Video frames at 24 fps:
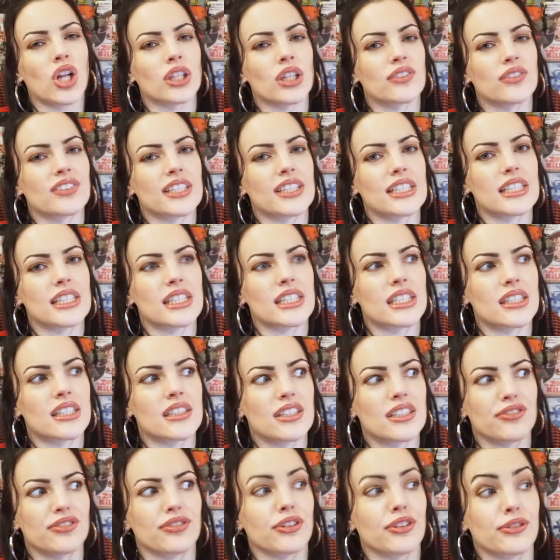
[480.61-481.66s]
of these
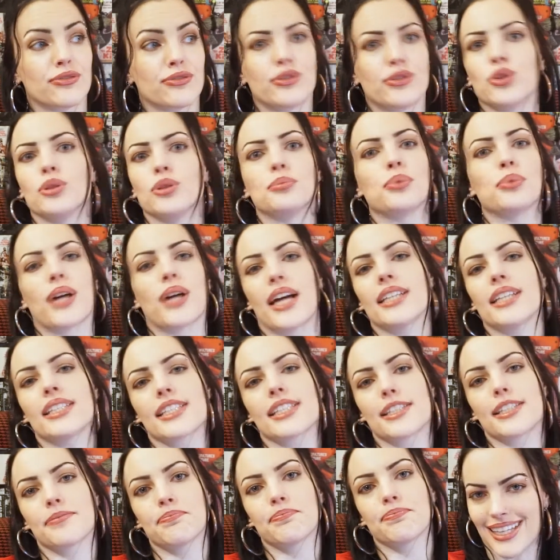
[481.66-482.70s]
different food
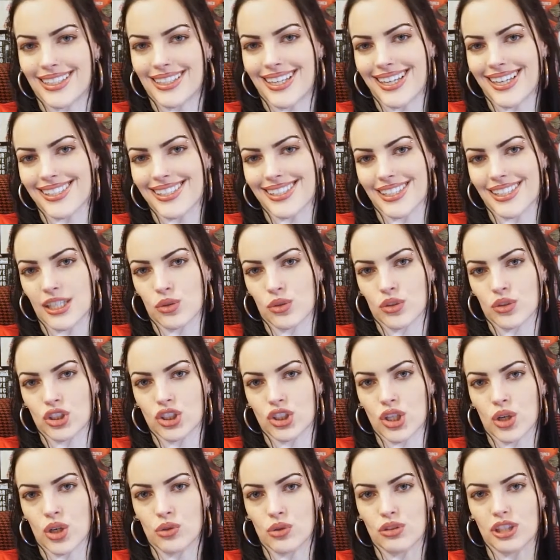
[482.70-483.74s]
brands. Nestle, which
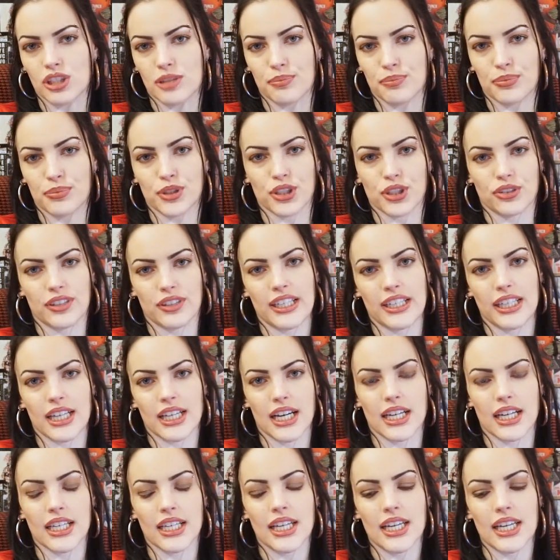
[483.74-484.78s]
owns
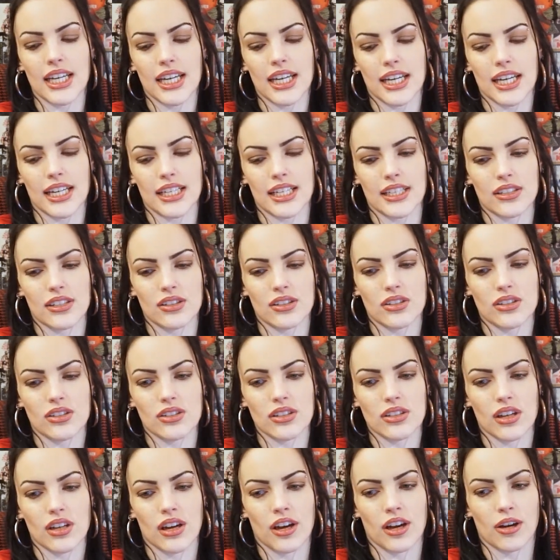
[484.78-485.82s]
Purina, is
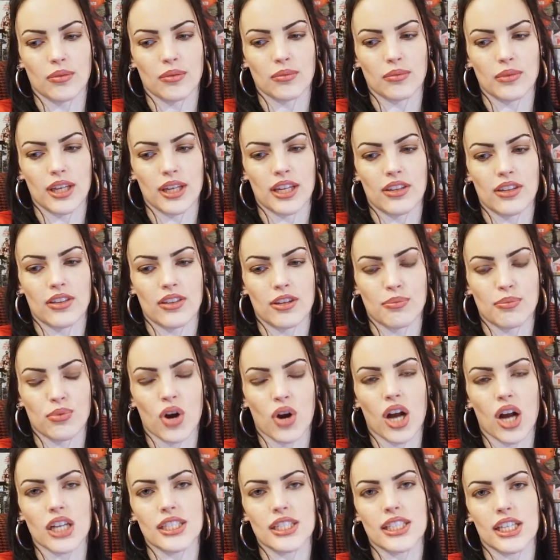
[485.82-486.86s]
in the
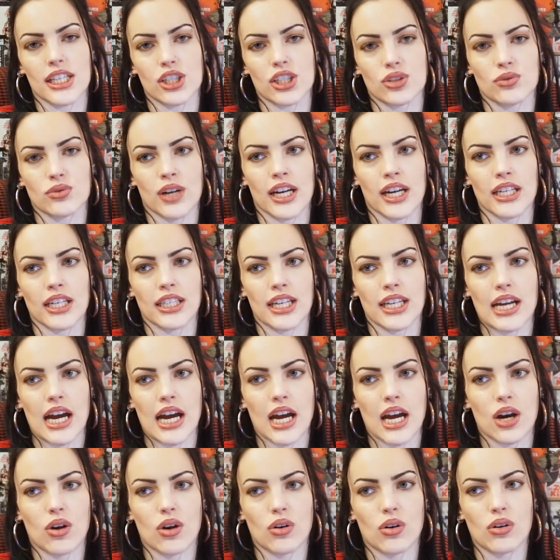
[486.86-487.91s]
process right
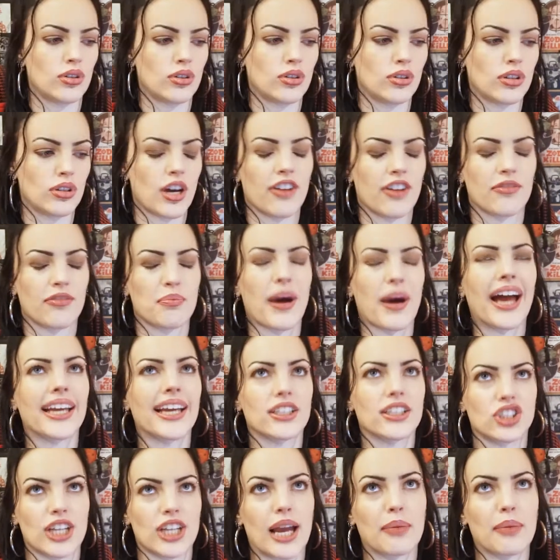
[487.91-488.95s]
now of buying
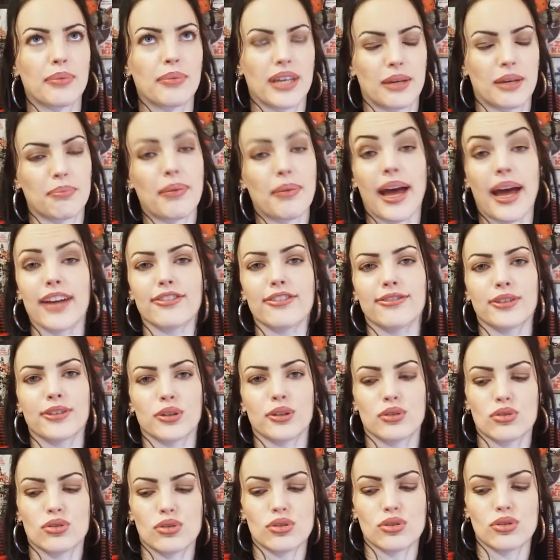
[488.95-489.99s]
Champion Pet
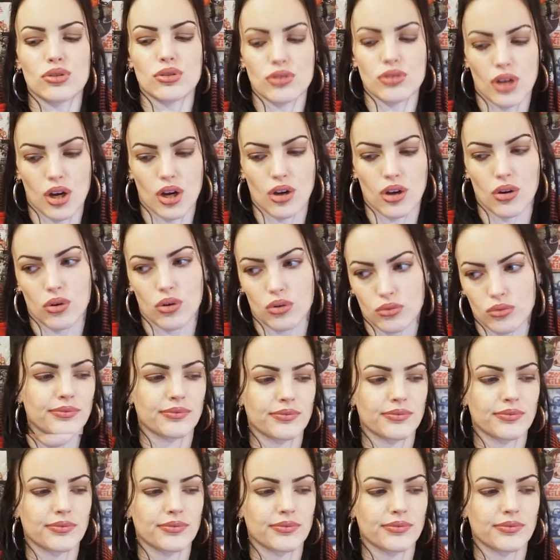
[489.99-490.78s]
Foods. So